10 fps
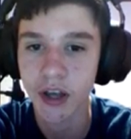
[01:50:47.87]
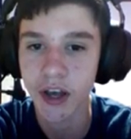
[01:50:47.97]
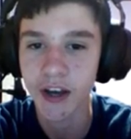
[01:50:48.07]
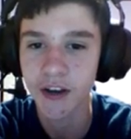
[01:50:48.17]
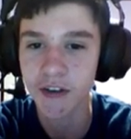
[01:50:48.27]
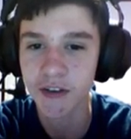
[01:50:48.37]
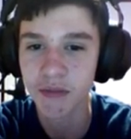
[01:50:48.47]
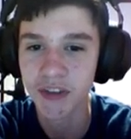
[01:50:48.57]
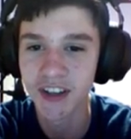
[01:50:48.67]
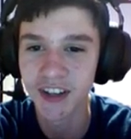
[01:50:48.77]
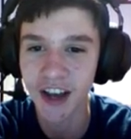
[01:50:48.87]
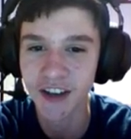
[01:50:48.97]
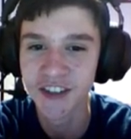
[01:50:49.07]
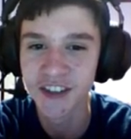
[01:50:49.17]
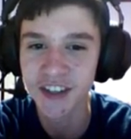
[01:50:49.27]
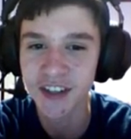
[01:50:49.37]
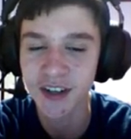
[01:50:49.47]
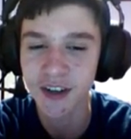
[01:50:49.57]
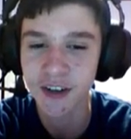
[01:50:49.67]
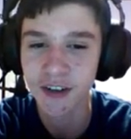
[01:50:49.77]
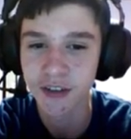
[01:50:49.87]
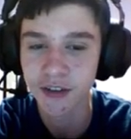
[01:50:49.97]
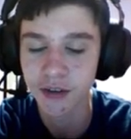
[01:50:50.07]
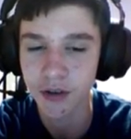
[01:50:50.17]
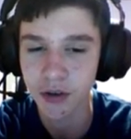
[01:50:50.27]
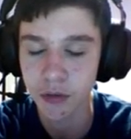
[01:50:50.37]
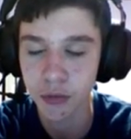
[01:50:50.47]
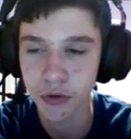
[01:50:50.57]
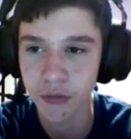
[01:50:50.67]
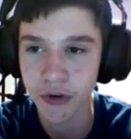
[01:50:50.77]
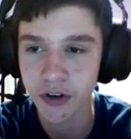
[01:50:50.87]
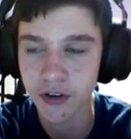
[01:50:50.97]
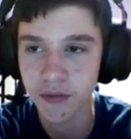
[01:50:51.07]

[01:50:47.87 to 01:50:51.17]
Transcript: I could have been an engineer. Oh, poor Mark.